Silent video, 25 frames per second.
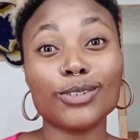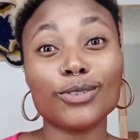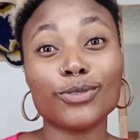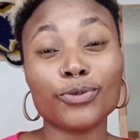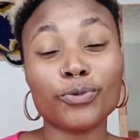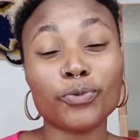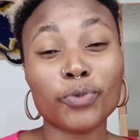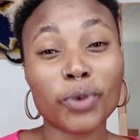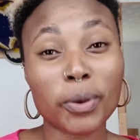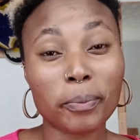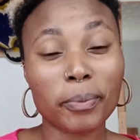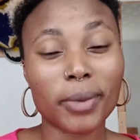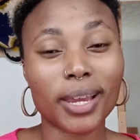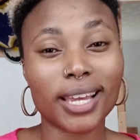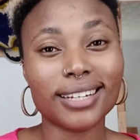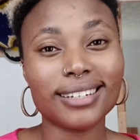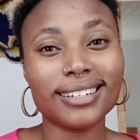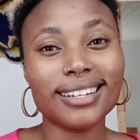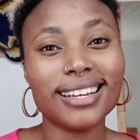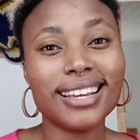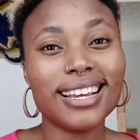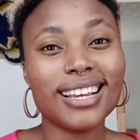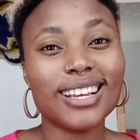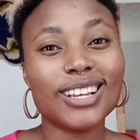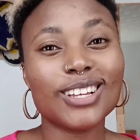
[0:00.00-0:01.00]
of women
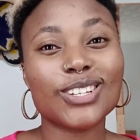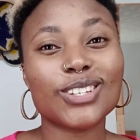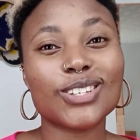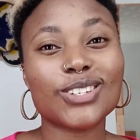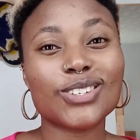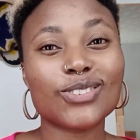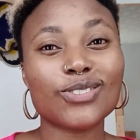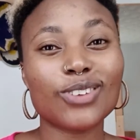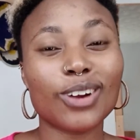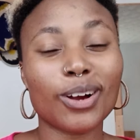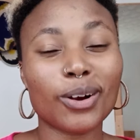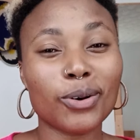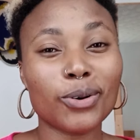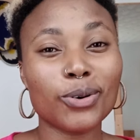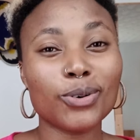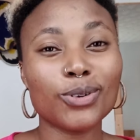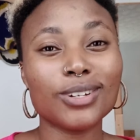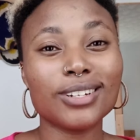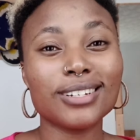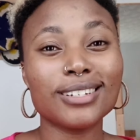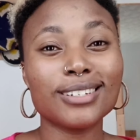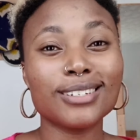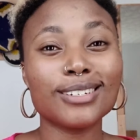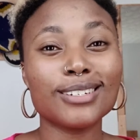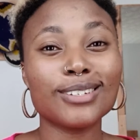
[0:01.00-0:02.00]

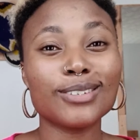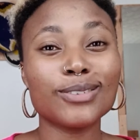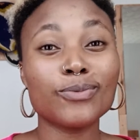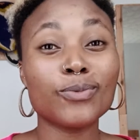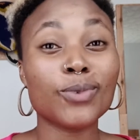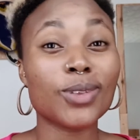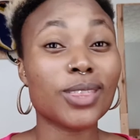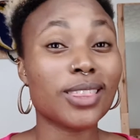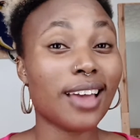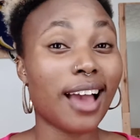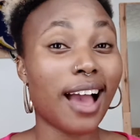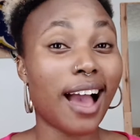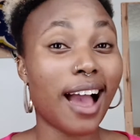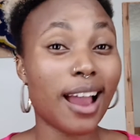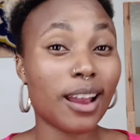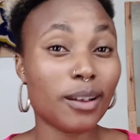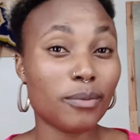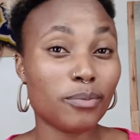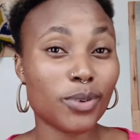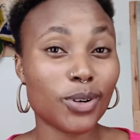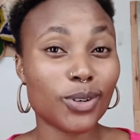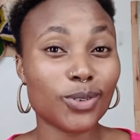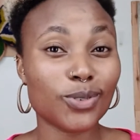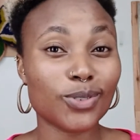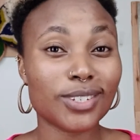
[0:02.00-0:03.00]
struggle with their
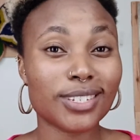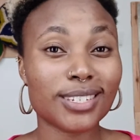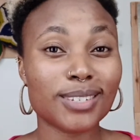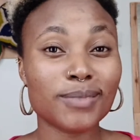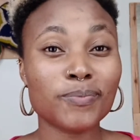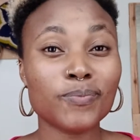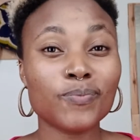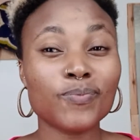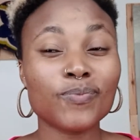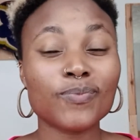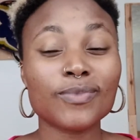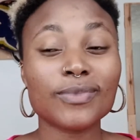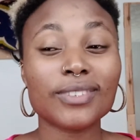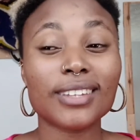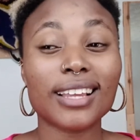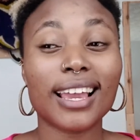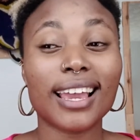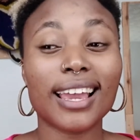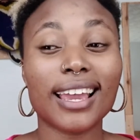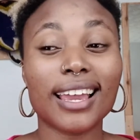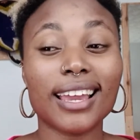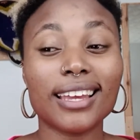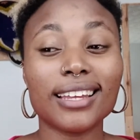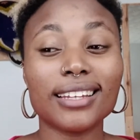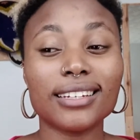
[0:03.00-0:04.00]
eyebrows.
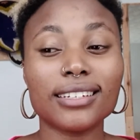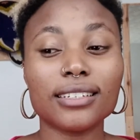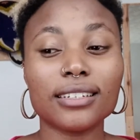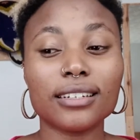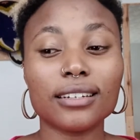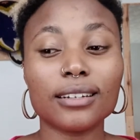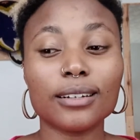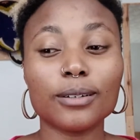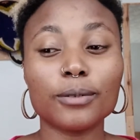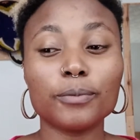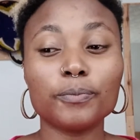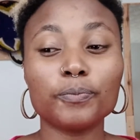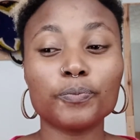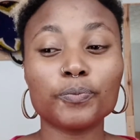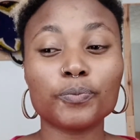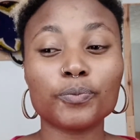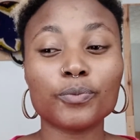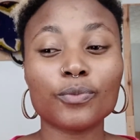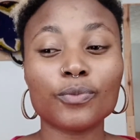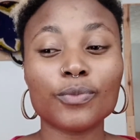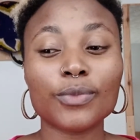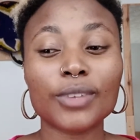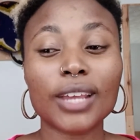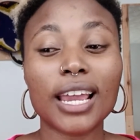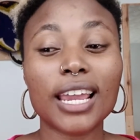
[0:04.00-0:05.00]
And
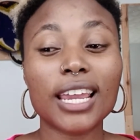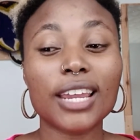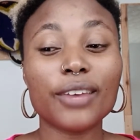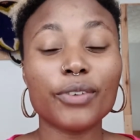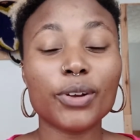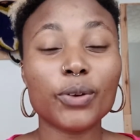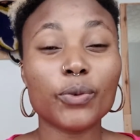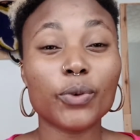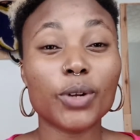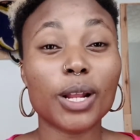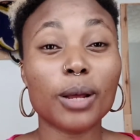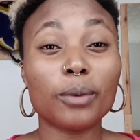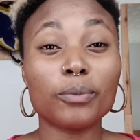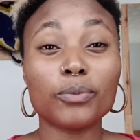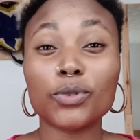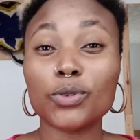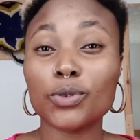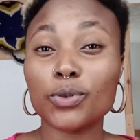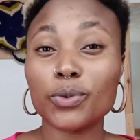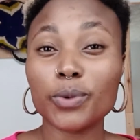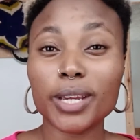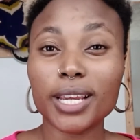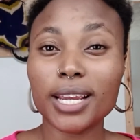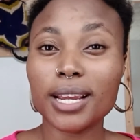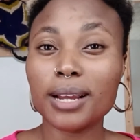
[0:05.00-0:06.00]
even when I'm
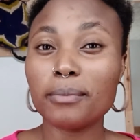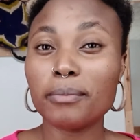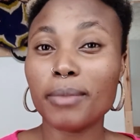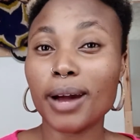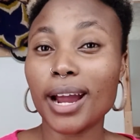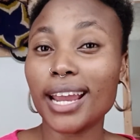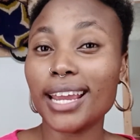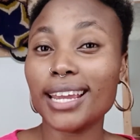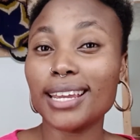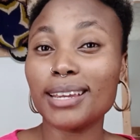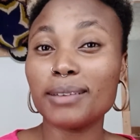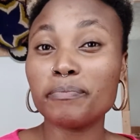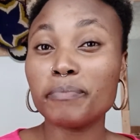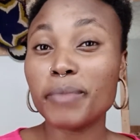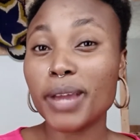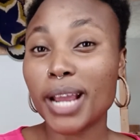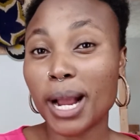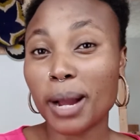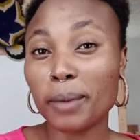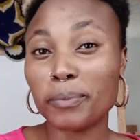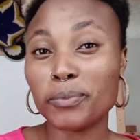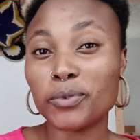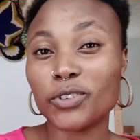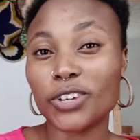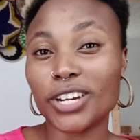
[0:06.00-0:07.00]
doing my
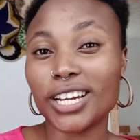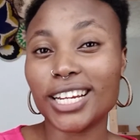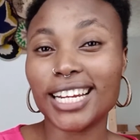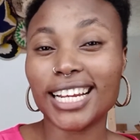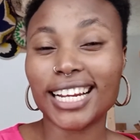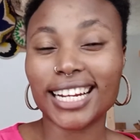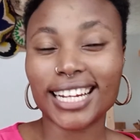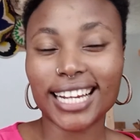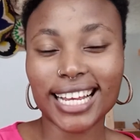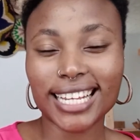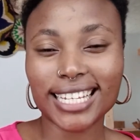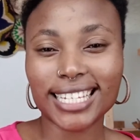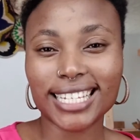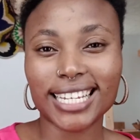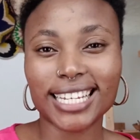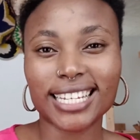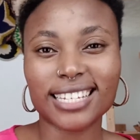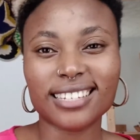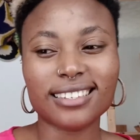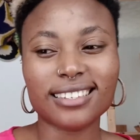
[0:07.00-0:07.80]
makeup training classes,